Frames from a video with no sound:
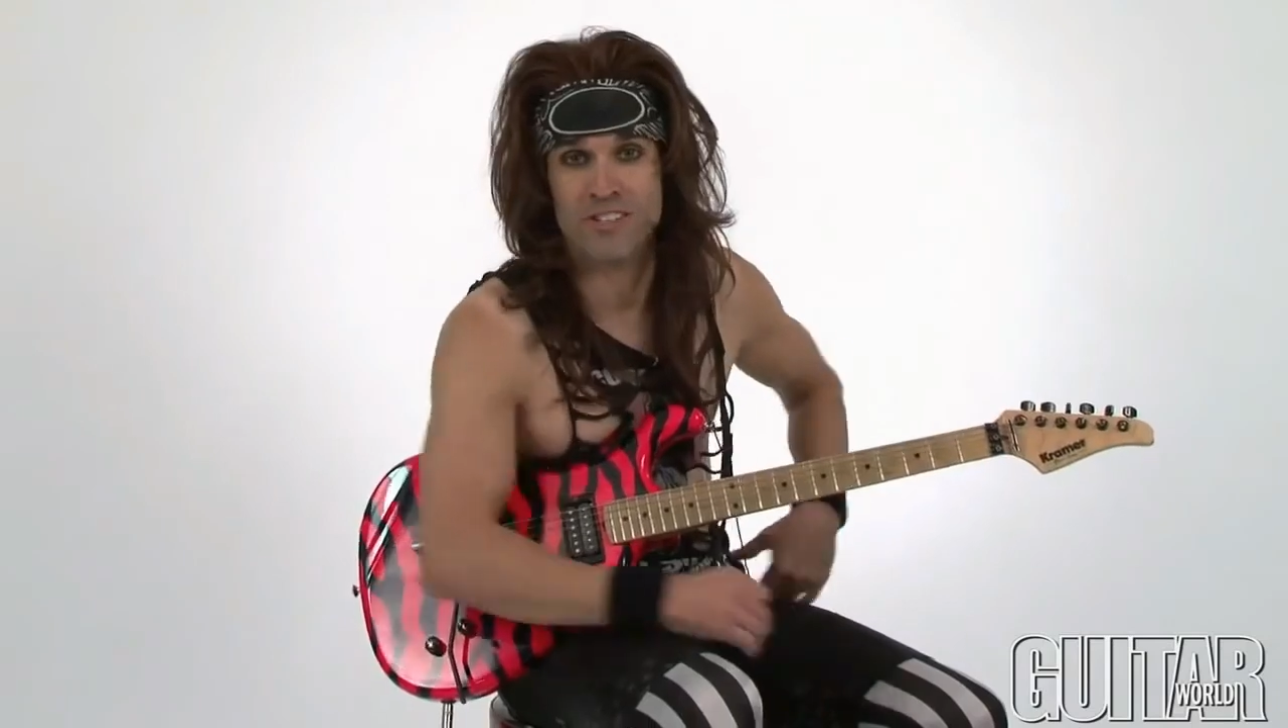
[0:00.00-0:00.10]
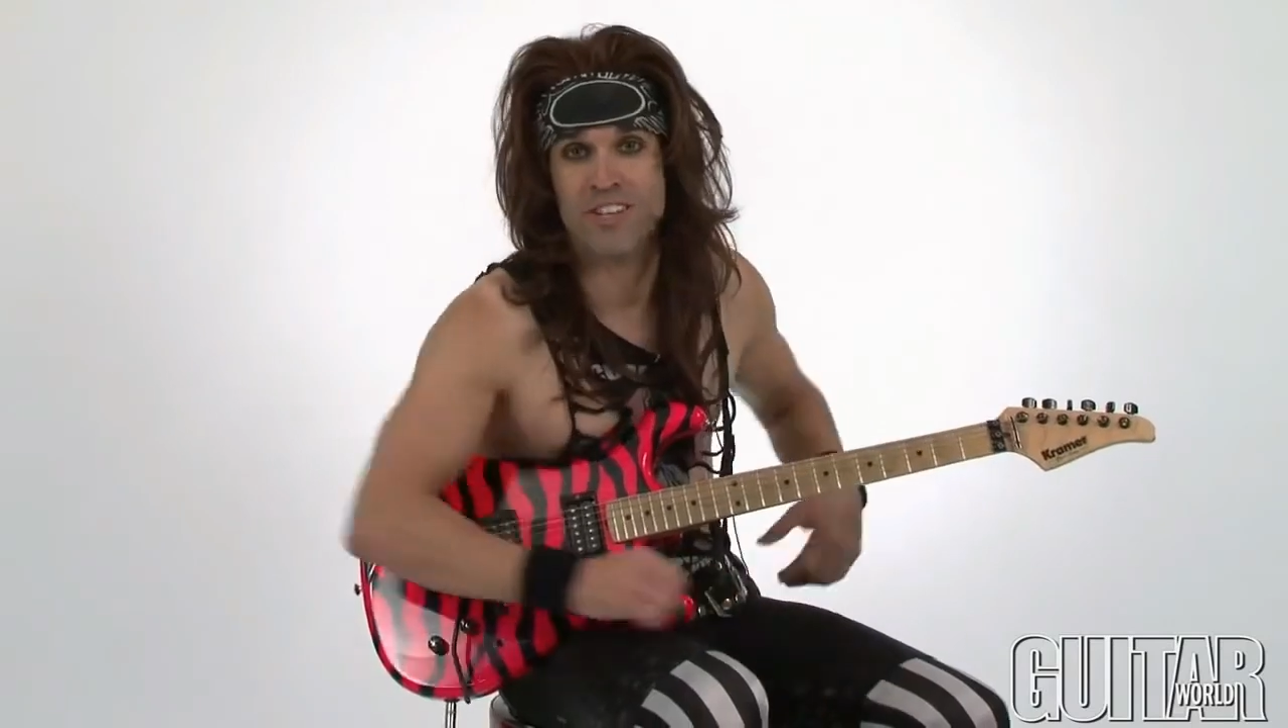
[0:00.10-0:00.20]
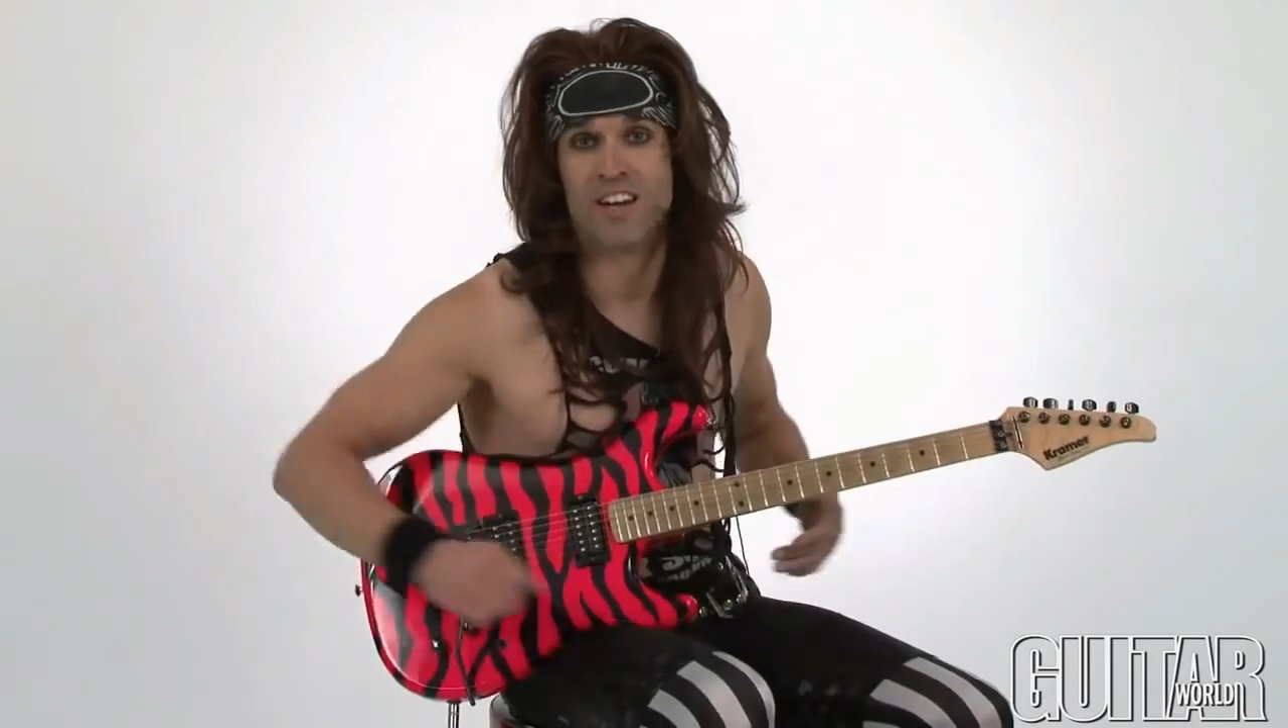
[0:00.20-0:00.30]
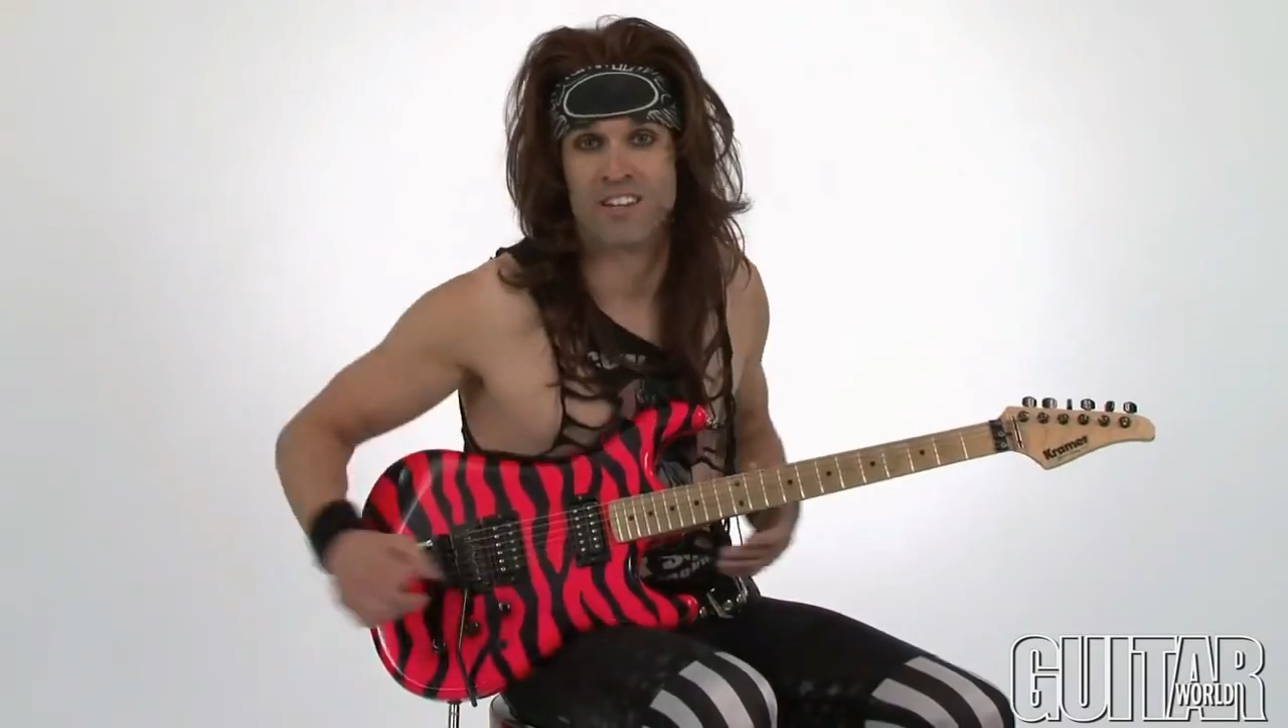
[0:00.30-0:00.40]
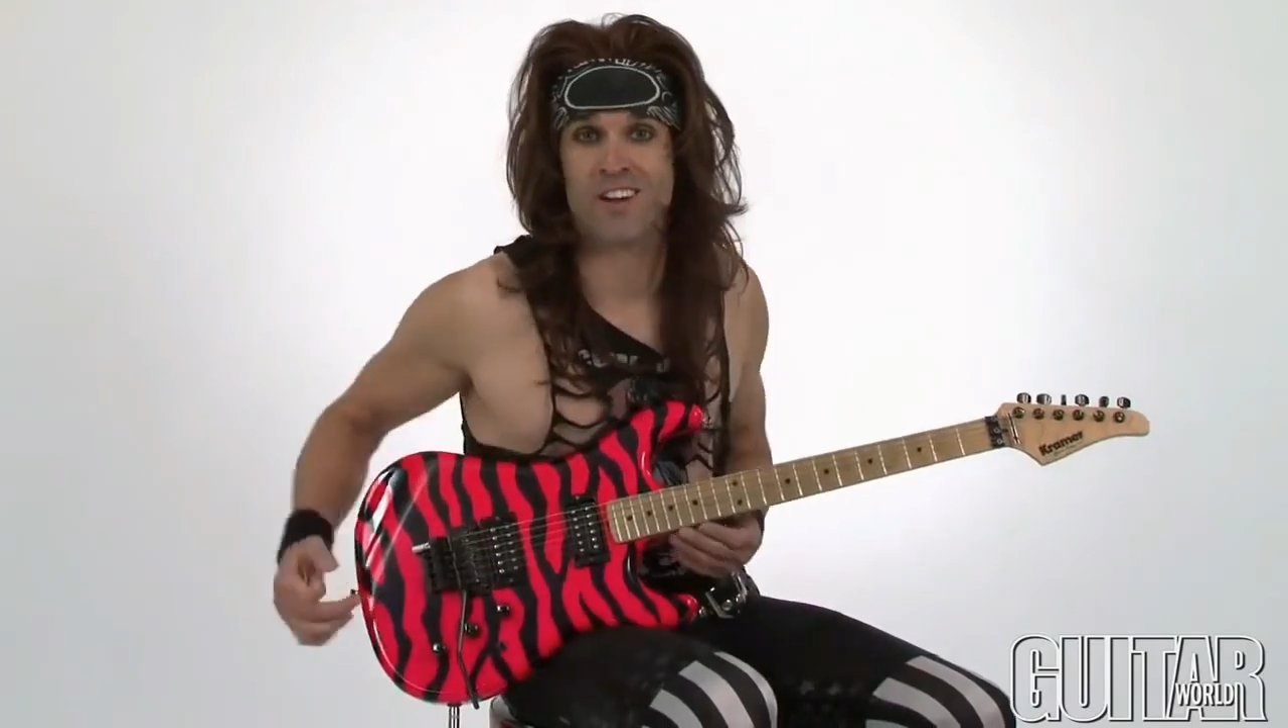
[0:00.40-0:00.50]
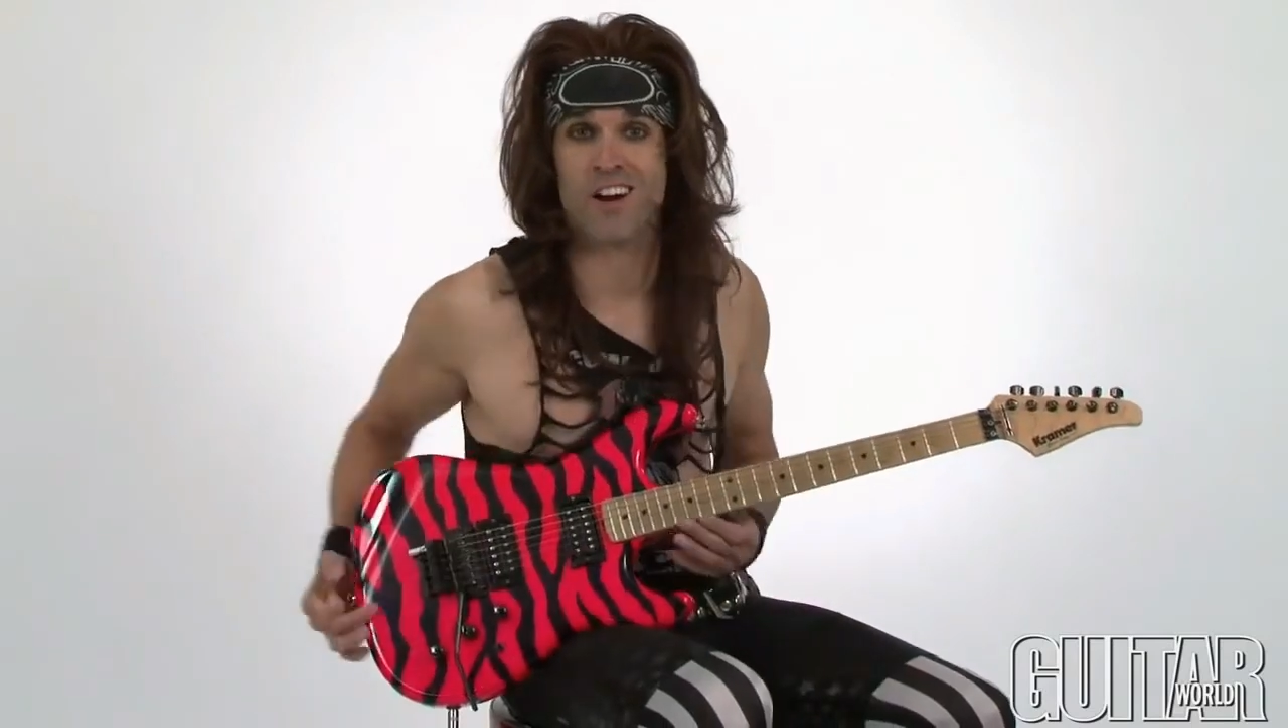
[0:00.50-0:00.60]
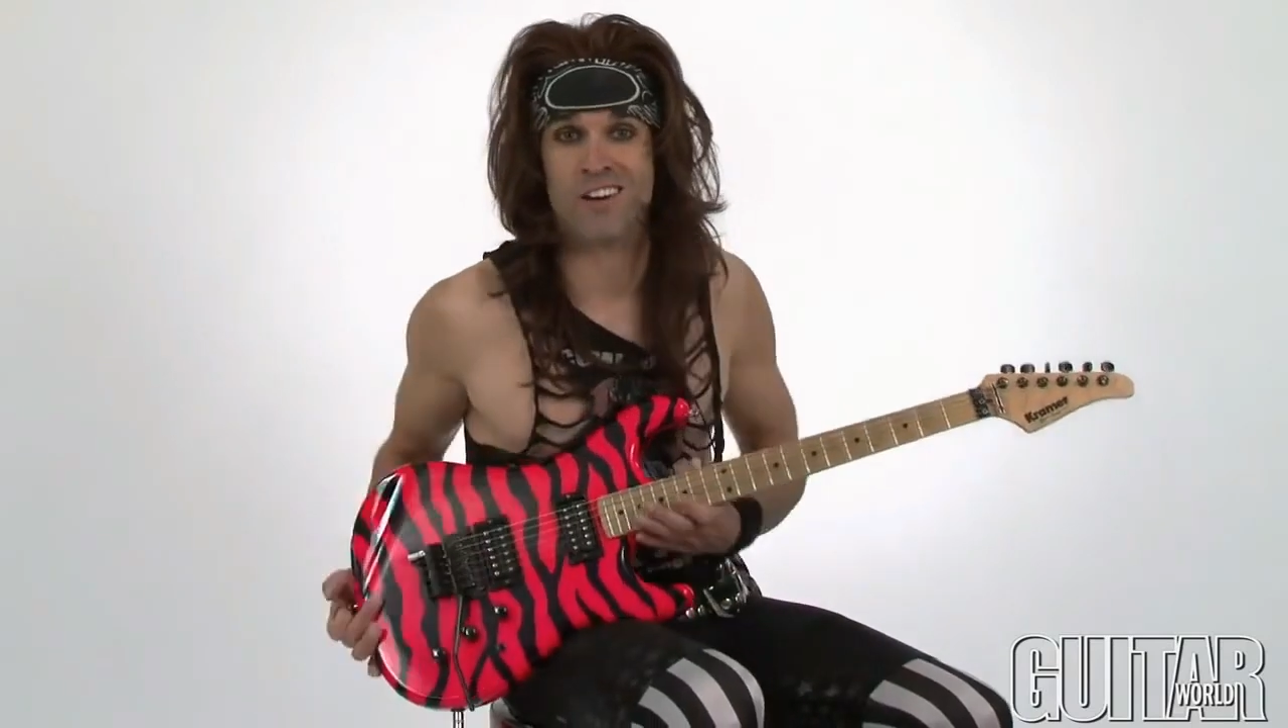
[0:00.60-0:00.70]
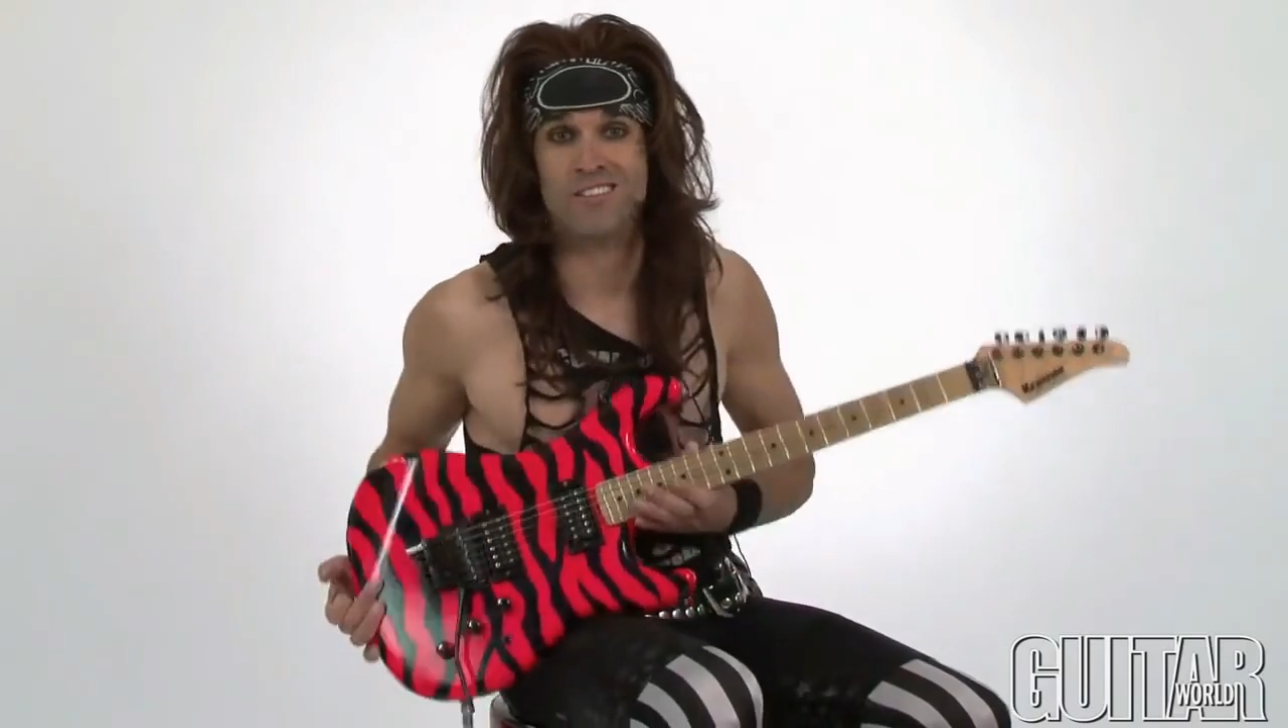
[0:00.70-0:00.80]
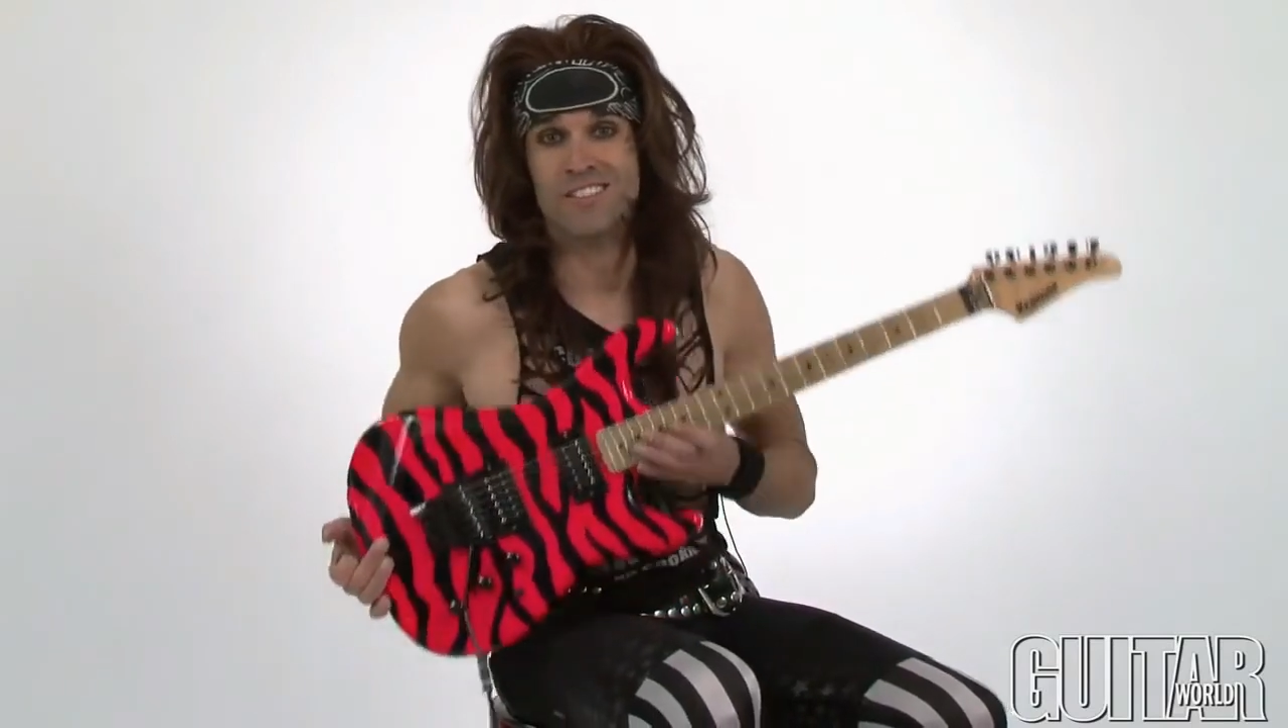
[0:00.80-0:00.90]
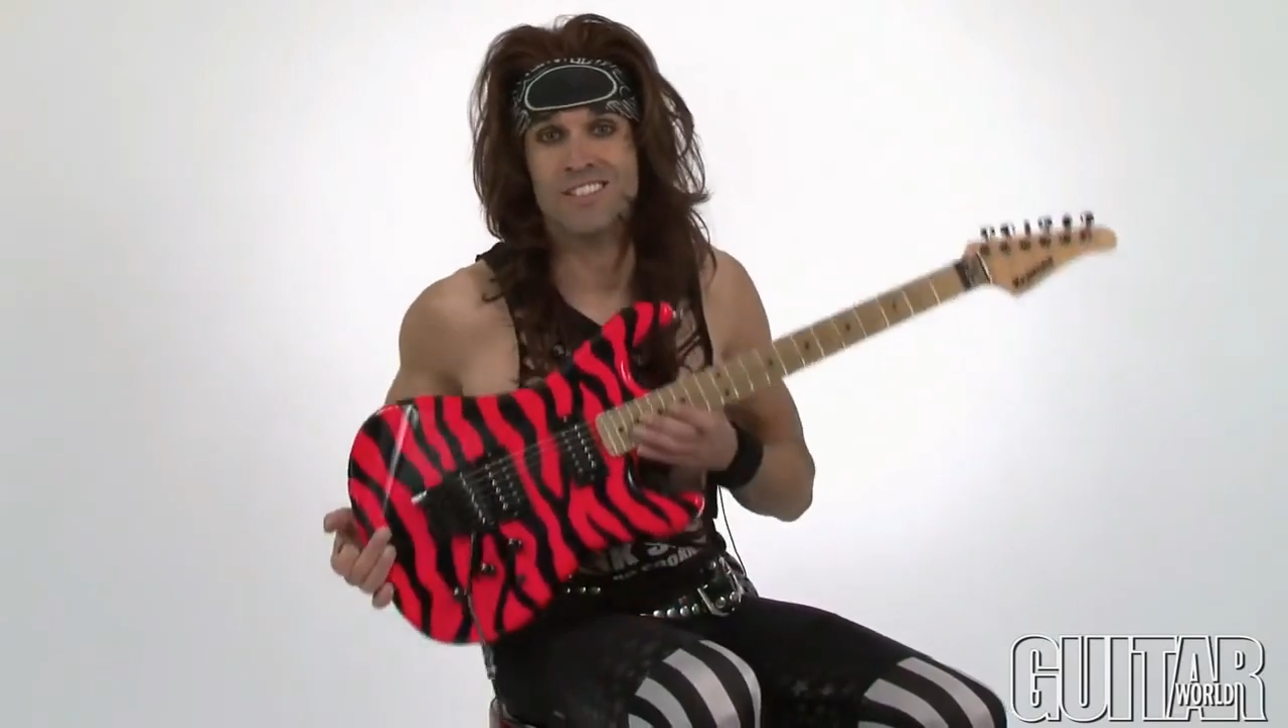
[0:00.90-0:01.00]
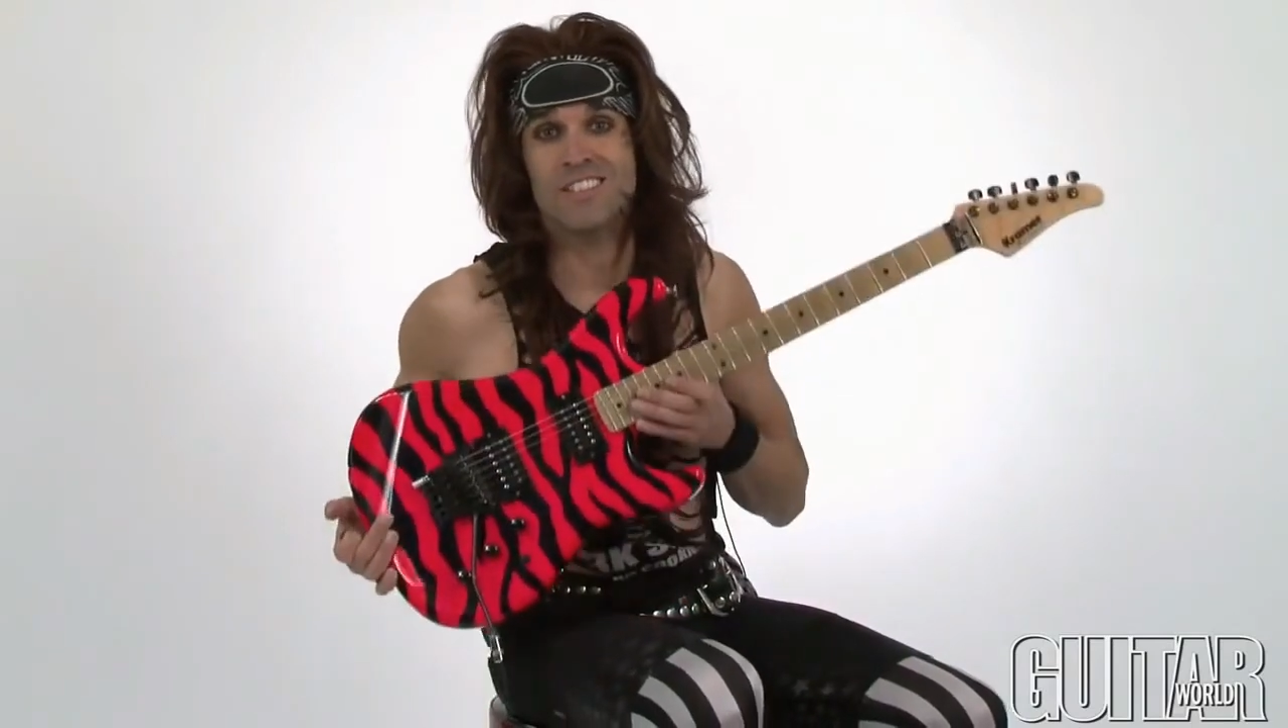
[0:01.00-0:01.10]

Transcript: and he's got a guitar,